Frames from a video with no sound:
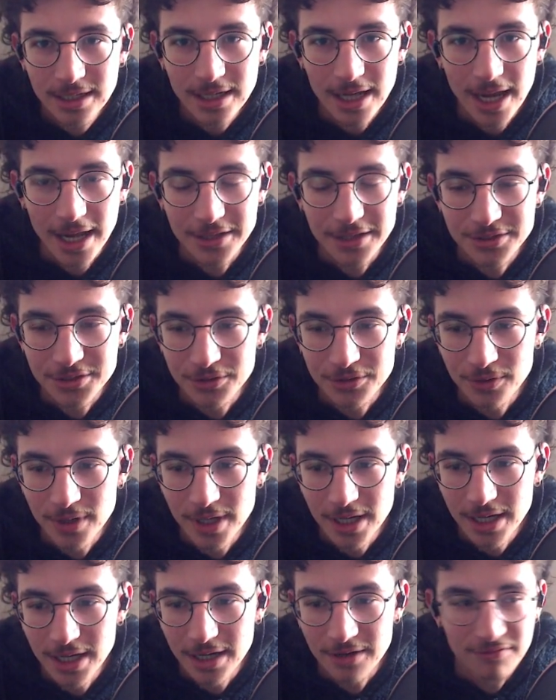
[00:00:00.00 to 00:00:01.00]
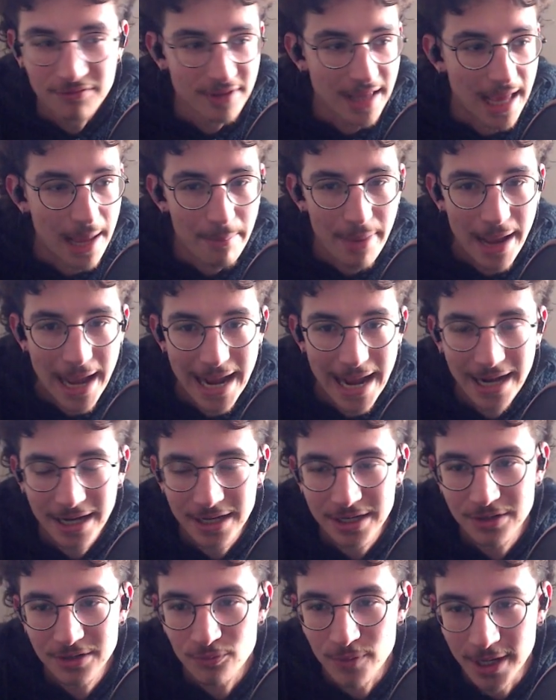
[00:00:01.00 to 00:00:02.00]
into a Flatpak
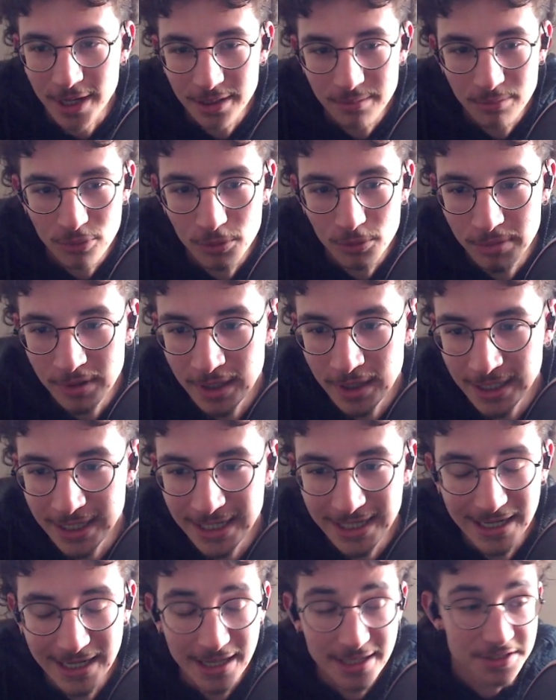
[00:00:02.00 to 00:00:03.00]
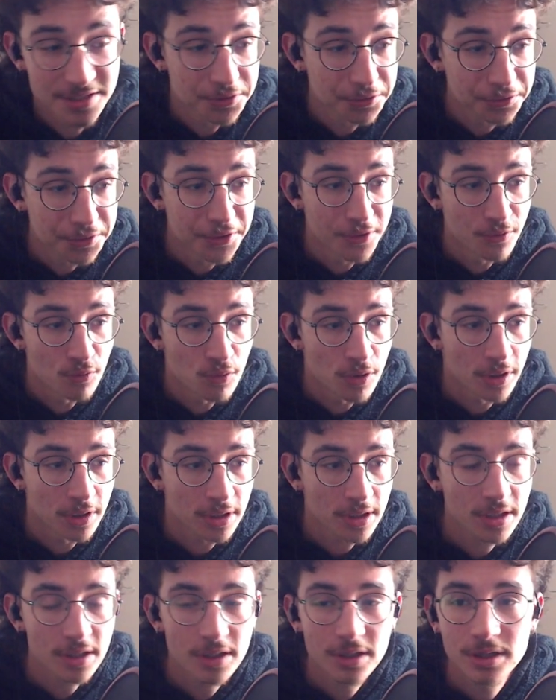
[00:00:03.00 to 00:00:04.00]
readable plugin, and it still didn't
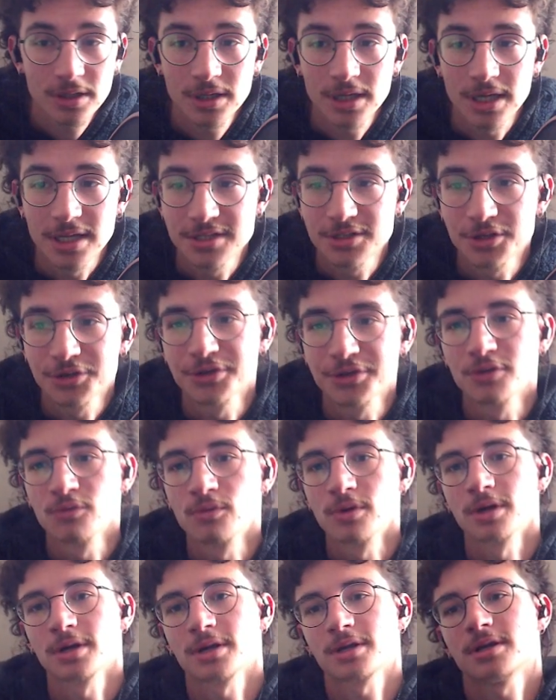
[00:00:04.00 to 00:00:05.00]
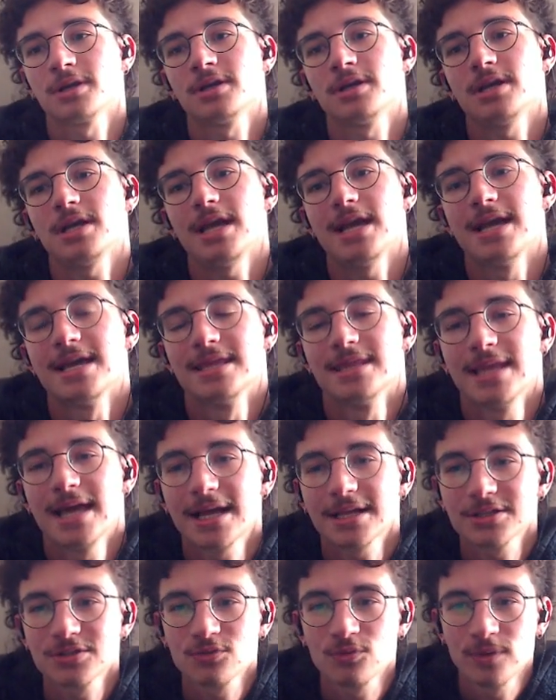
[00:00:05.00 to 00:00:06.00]
work. It still didn't work. And
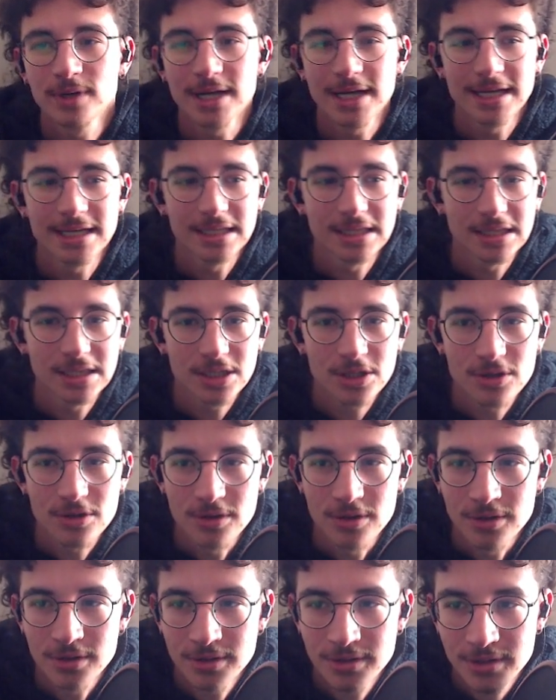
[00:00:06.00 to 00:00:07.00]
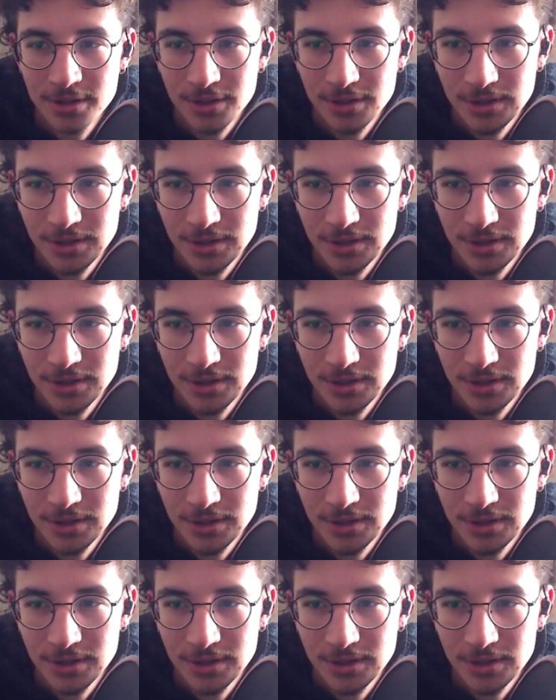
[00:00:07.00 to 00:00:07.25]
that's when I learned